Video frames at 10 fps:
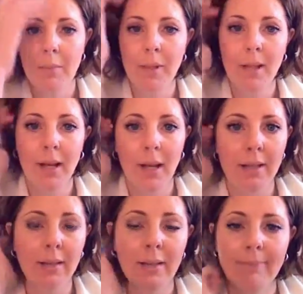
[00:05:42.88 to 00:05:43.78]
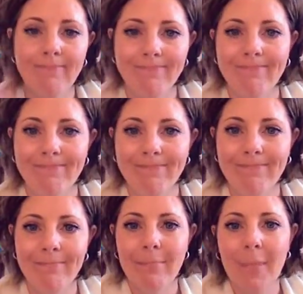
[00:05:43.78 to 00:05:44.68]
Because
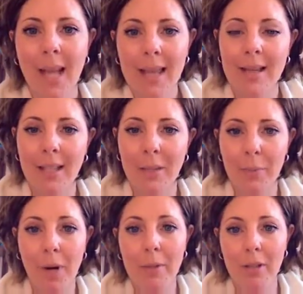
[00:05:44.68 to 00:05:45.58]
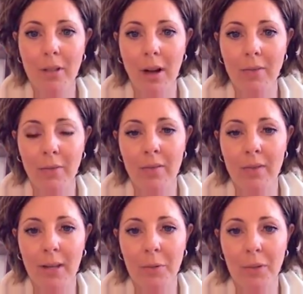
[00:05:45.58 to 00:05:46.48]
ethically we probably should offer, if we have
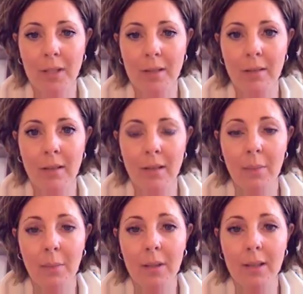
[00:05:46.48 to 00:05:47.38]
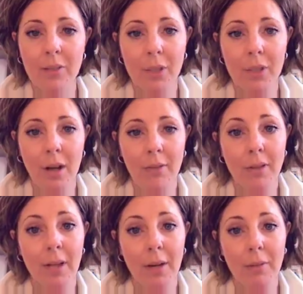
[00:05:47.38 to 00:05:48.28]
the expertise and the abilities, we should offer
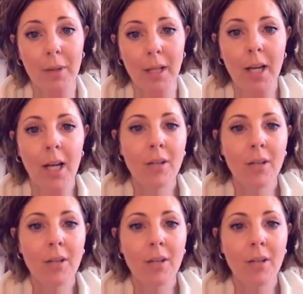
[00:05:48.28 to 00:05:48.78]
it to everybody.